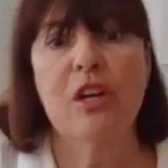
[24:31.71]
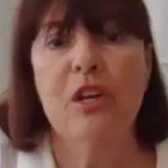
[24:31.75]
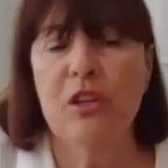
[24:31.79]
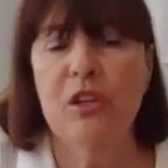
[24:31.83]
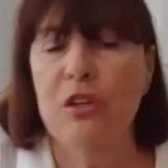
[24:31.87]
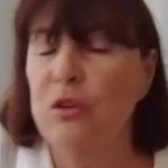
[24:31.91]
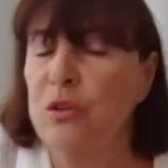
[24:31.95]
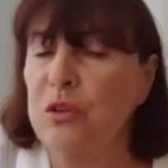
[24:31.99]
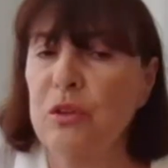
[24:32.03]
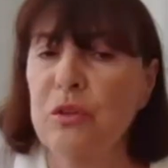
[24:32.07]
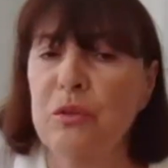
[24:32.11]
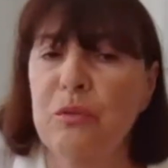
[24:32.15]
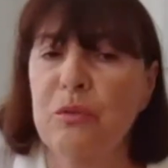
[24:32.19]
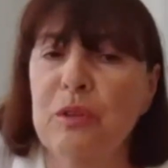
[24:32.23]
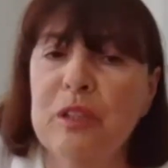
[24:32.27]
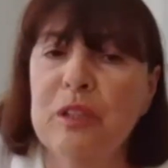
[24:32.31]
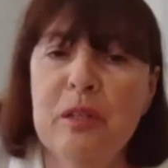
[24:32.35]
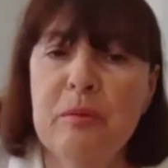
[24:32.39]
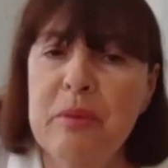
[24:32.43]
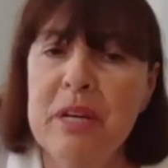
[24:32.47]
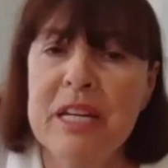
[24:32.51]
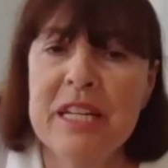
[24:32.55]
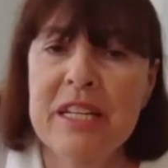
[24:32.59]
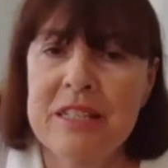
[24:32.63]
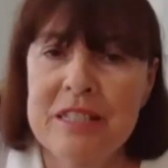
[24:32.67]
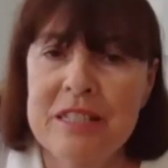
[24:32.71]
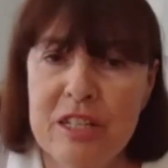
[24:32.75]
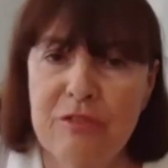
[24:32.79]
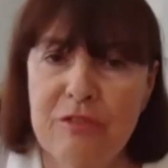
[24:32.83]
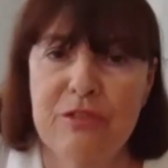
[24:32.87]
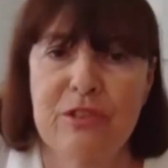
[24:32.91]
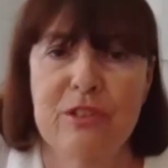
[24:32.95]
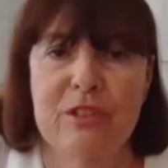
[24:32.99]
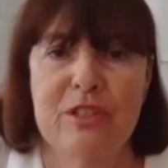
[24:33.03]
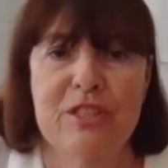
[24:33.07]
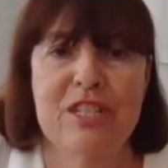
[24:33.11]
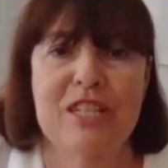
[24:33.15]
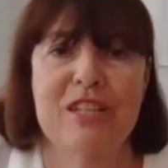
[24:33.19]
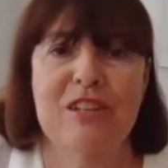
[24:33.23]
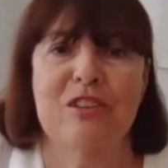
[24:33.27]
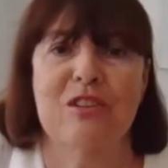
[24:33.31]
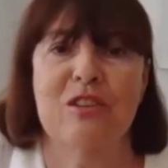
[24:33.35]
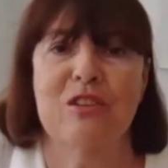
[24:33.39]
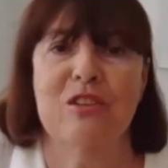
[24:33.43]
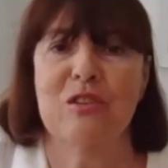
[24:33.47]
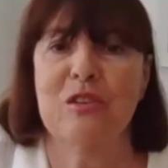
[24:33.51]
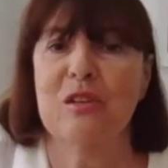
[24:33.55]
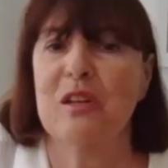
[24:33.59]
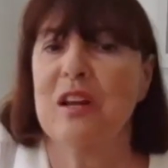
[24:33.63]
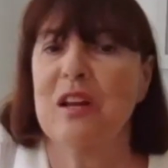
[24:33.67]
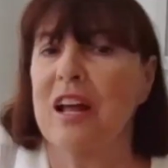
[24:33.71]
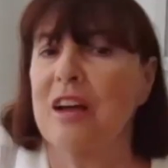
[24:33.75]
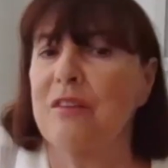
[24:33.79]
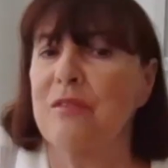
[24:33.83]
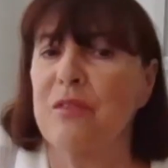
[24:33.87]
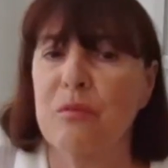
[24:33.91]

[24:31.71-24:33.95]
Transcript: You could really make a difference here. You could have